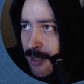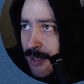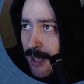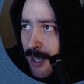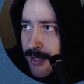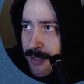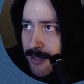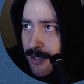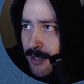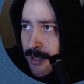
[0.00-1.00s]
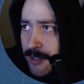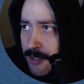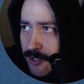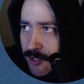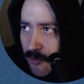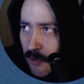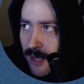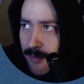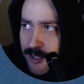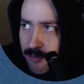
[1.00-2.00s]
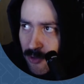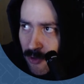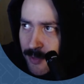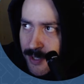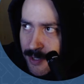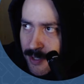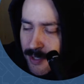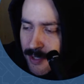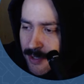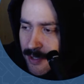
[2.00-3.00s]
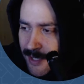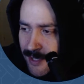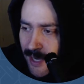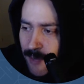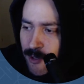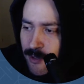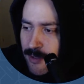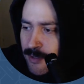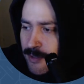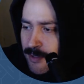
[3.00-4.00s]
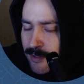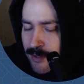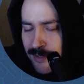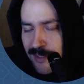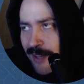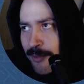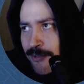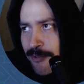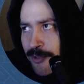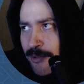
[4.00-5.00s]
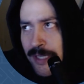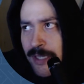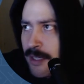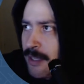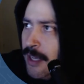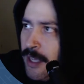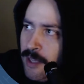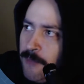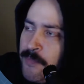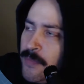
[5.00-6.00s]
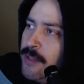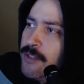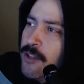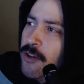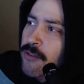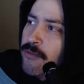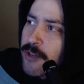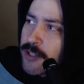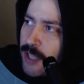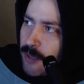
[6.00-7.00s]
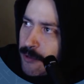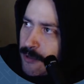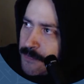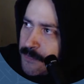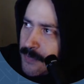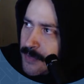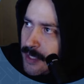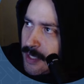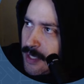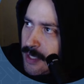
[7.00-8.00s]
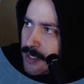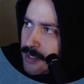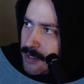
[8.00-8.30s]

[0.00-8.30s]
and describe a deployment in YAML. YAML for the win. So for example, the